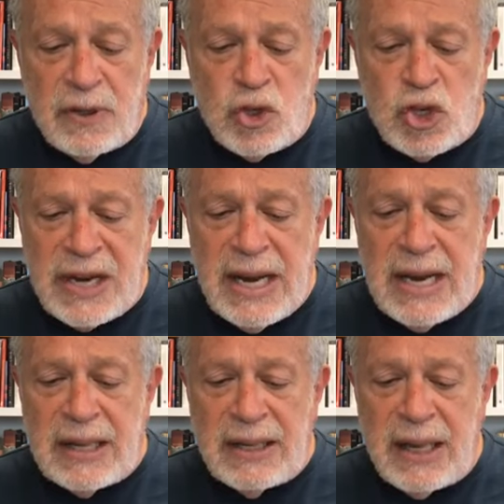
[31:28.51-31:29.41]

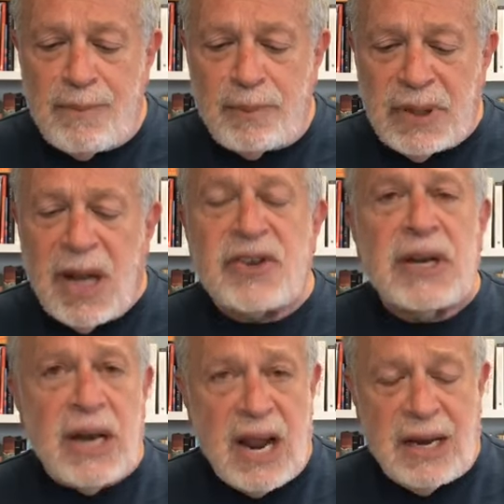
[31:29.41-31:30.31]
Ginny
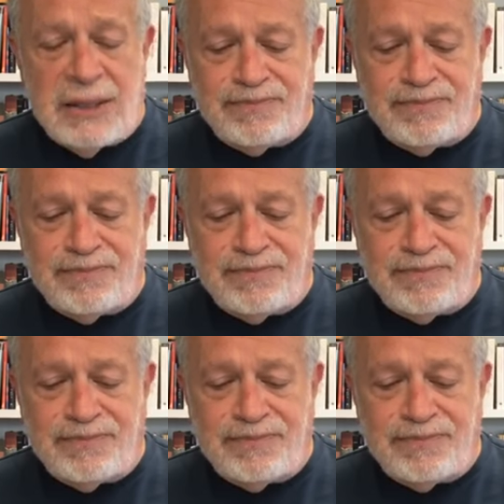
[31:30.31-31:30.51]
Laplatinier.